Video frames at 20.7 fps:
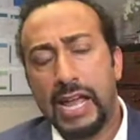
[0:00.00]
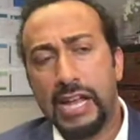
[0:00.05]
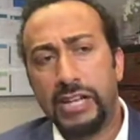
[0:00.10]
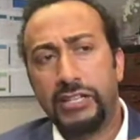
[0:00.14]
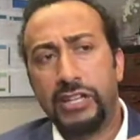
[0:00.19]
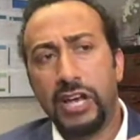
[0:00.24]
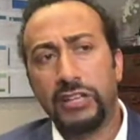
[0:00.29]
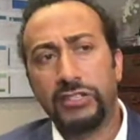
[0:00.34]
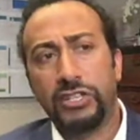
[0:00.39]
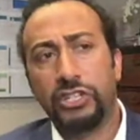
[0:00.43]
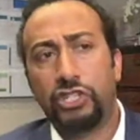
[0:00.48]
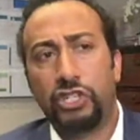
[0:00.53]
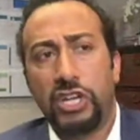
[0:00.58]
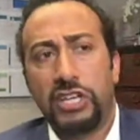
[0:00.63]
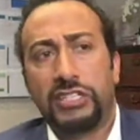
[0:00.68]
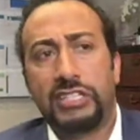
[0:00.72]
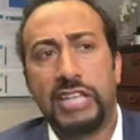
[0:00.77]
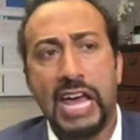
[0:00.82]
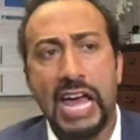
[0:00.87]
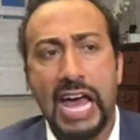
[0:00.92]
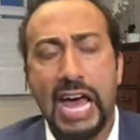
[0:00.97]
it doesn't
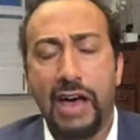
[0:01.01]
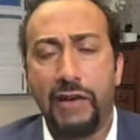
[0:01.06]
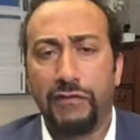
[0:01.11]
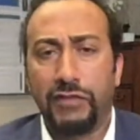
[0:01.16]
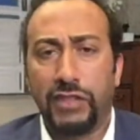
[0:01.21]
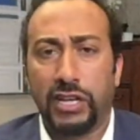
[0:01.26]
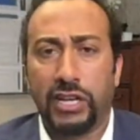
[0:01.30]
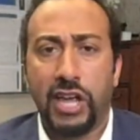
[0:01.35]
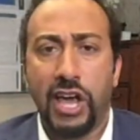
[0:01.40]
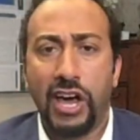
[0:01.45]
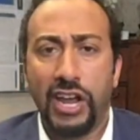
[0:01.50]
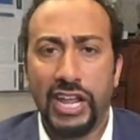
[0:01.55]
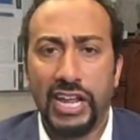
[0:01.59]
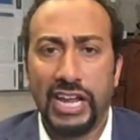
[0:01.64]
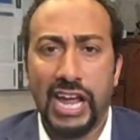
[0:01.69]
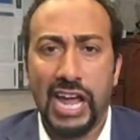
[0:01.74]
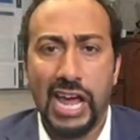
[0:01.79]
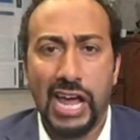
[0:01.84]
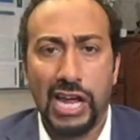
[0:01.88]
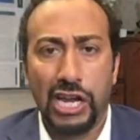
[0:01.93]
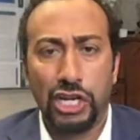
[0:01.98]
just have the
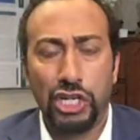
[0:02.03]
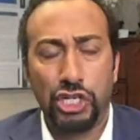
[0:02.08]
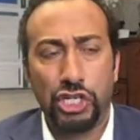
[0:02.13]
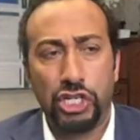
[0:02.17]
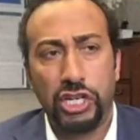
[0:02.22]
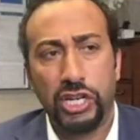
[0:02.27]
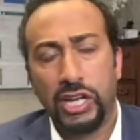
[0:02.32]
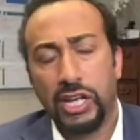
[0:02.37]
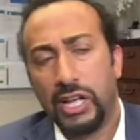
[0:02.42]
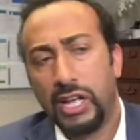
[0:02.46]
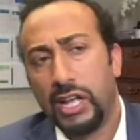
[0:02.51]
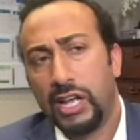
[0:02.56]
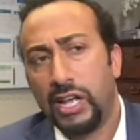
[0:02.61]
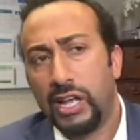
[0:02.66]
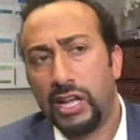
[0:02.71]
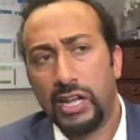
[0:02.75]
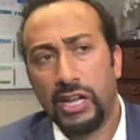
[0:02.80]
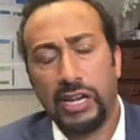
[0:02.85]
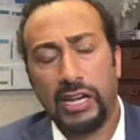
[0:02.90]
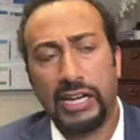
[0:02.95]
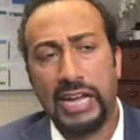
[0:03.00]
cutting edge
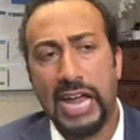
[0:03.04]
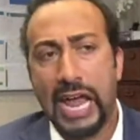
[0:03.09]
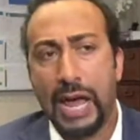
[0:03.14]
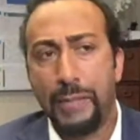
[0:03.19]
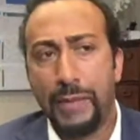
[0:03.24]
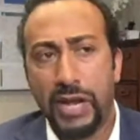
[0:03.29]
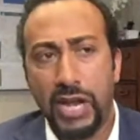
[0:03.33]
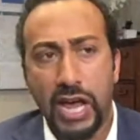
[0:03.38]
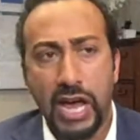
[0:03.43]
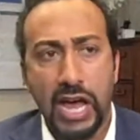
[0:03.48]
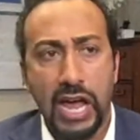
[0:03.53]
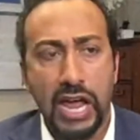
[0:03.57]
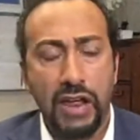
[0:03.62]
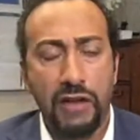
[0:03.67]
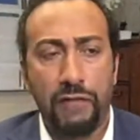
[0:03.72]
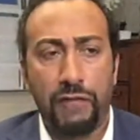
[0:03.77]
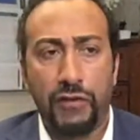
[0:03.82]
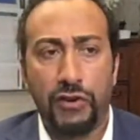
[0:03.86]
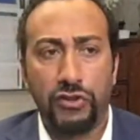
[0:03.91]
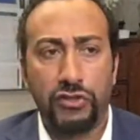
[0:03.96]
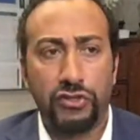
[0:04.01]
gamma
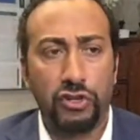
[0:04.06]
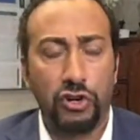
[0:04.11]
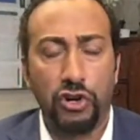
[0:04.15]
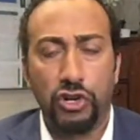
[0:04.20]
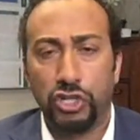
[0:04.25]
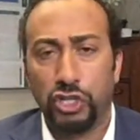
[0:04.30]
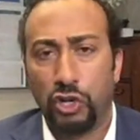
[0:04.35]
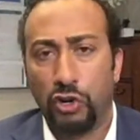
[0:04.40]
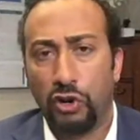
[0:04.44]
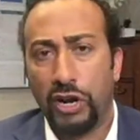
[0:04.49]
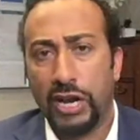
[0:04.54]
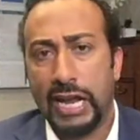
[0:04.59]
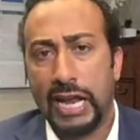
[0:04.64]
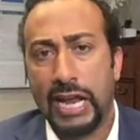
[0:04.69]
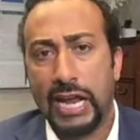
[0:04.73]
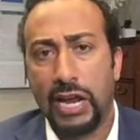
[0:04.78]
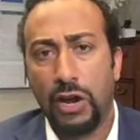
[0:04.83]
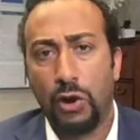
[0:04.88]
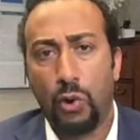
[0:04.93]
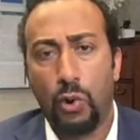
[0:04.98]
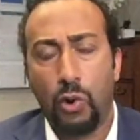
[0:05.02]
knife or surgery